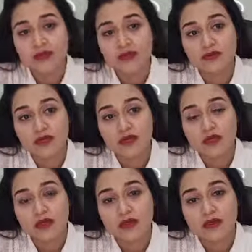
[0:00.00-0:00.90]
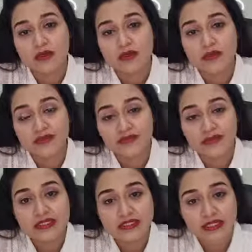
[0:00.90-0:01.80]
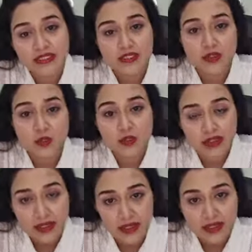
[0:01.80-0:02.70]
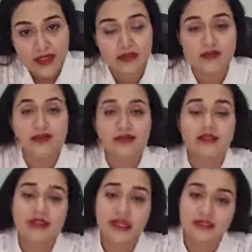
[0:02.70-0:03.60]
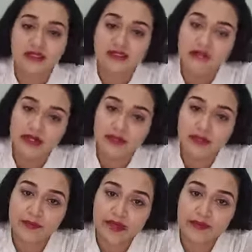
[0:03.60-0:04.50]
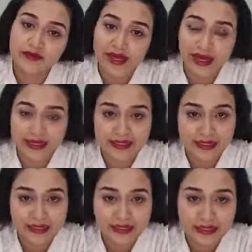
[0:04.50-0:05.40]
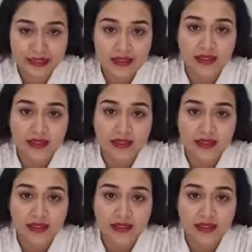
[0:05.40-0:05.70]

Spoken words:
So if your skin is too dry, the chances of development of acne are there.